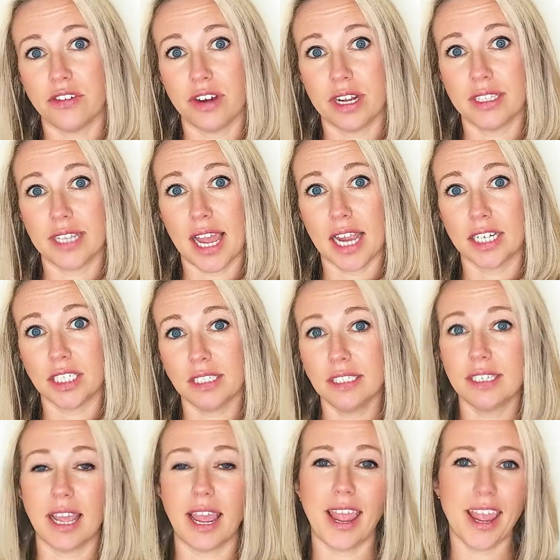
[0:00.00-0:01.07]

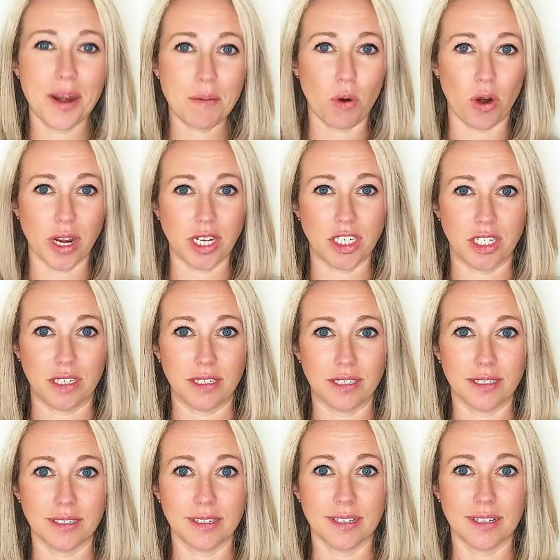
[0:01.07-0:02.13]
transactions and mortgages.